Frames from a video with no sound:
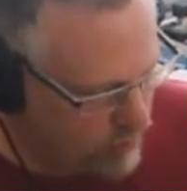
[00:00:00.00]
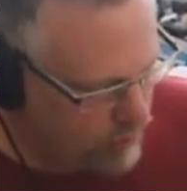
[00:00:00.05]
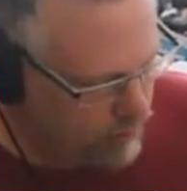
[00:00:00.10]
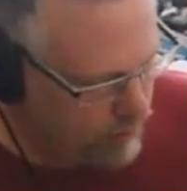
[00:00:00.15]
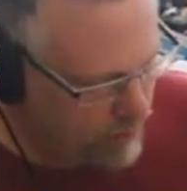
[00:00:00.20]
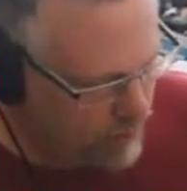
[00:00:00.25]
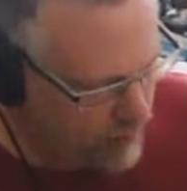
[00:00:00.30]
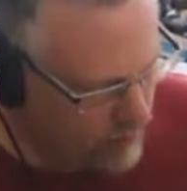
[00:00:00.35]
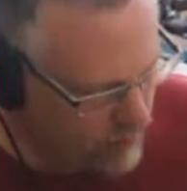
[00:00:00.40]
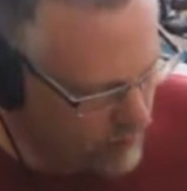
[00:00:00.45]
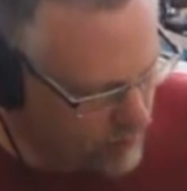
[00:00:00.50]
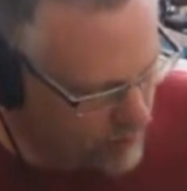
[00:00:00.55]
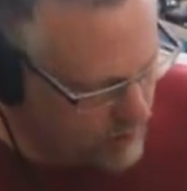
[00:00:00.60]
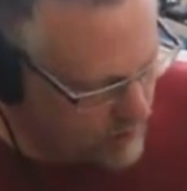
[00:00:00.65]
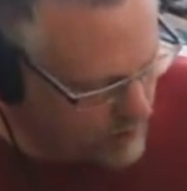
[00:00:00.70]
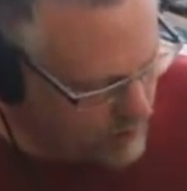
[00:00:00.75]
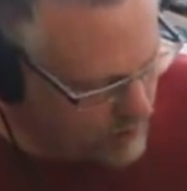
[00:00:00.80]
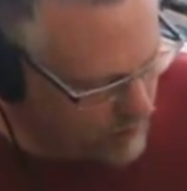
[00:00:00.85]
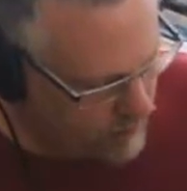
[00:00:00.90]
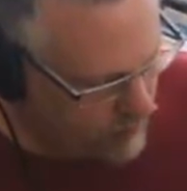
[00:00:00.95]
the Micro
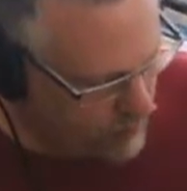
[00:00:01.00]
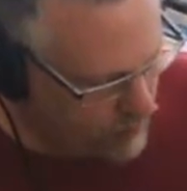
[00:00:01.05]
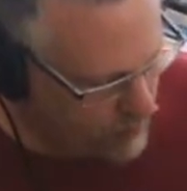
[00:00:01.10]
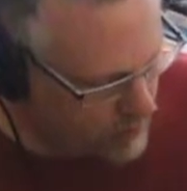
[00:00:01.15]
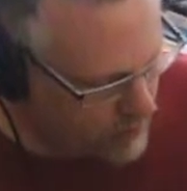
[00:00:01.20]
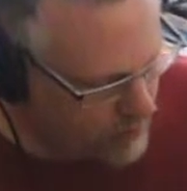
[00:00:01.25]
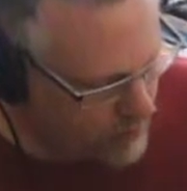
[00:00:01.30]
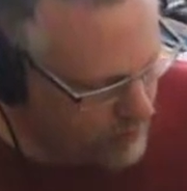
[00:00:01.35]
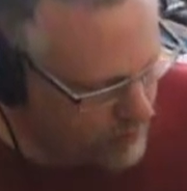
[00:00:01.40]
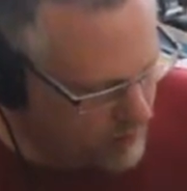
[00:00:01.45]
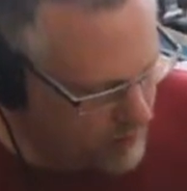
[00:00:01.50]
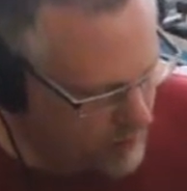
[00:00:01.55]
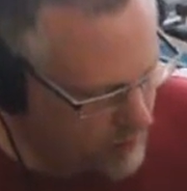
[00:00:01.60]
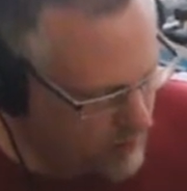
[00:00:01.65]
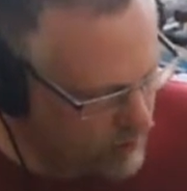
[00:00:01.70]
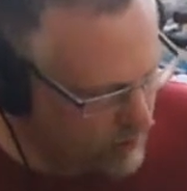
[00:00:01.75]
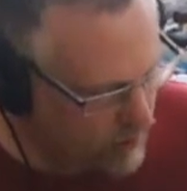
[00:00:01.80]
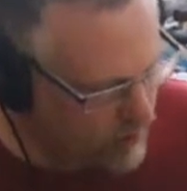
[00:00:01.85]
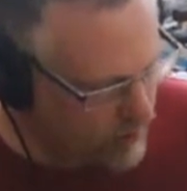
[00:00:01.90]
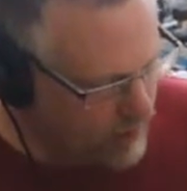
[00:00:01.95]
Executive Workstation.
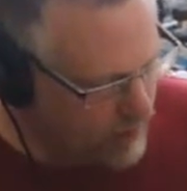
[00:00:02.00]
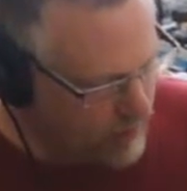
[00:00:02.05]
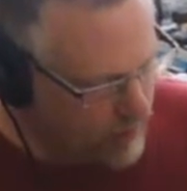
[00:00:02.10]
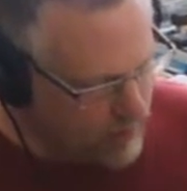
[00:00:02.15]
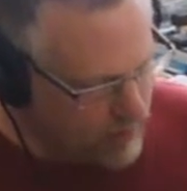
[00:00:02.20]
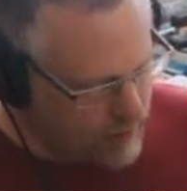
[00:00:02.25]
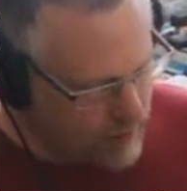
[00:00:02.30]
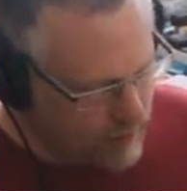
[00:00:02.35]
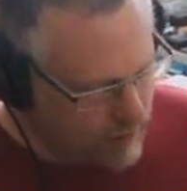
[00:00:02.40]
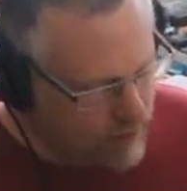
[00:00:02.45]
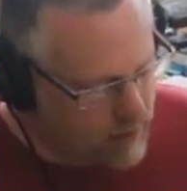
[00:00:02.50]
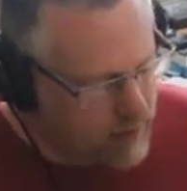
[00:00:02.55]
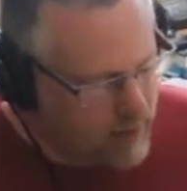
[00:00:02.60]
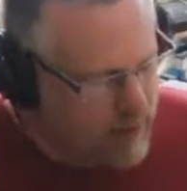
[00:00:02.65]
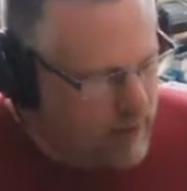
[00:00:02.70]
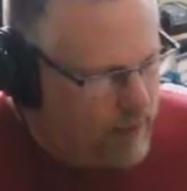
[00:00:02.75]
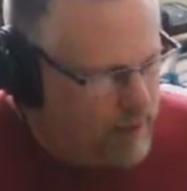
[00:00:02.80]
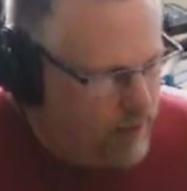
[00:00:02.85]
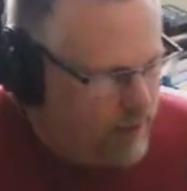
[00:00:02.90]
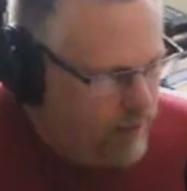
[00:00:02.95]
So this thing was
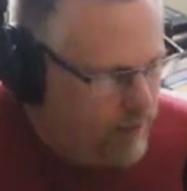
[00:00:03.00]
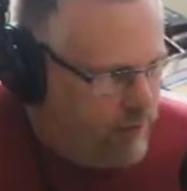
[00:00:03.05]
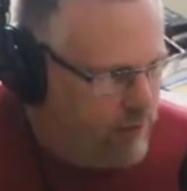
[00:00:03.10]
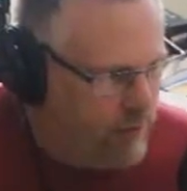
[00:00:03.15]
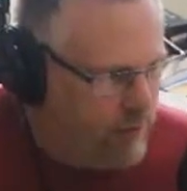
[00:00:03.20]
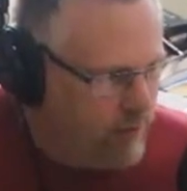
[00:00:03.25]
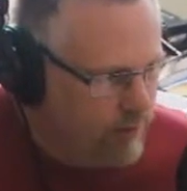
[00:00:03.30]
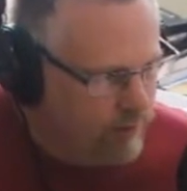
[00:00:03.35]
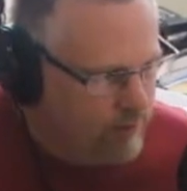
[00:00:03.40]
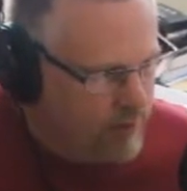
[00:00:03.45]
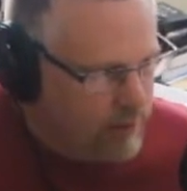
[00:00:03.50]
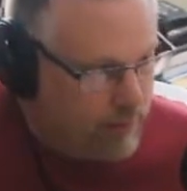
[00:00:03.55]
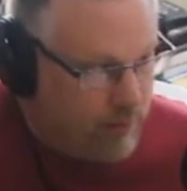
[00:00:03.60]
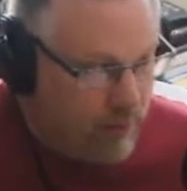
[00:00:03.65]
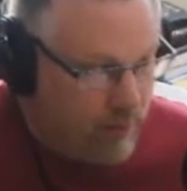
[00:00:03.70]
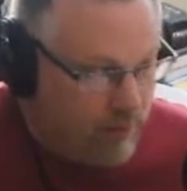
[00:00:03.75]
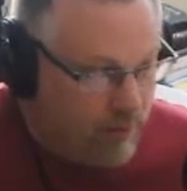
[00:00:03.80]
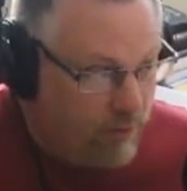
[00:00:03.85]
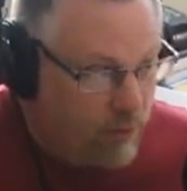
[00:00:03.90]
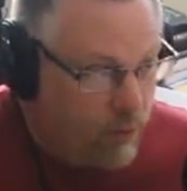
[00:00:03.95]
selling for
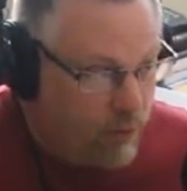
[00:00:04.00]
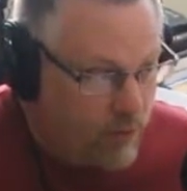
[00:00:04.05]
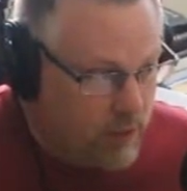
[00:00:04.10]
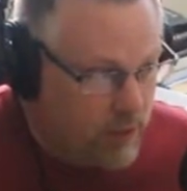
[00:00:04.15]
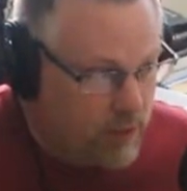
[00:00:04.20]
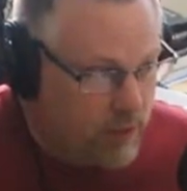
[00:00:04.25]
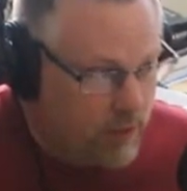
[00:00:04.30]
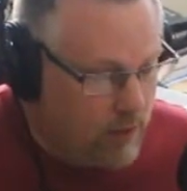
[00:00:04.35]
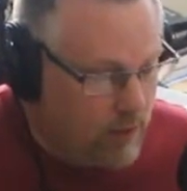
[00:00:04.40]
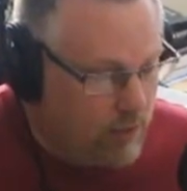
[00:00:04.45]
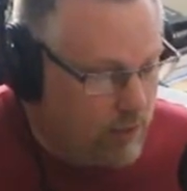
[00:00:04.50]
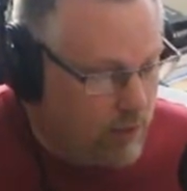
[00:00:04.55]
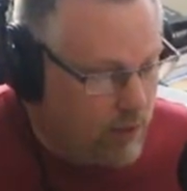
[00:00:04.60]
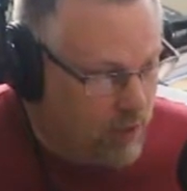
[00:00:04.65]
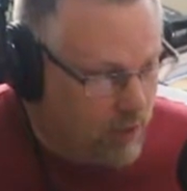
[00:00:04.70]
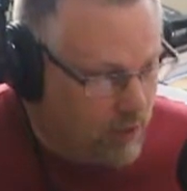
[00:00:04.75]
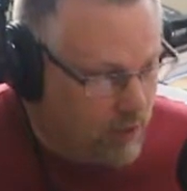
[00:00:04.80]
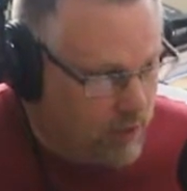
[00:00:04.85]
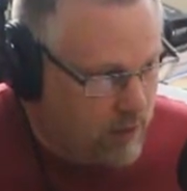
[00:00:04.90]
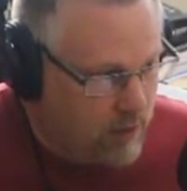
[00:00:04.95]
about
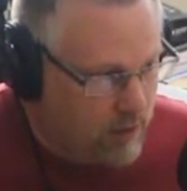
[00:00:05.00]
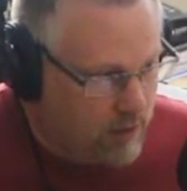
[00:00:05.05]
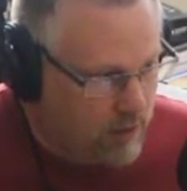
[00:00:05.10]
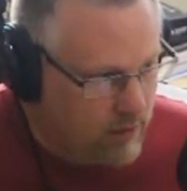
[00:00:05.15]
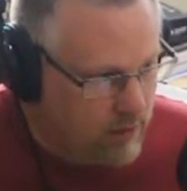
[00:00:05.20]
$1,400.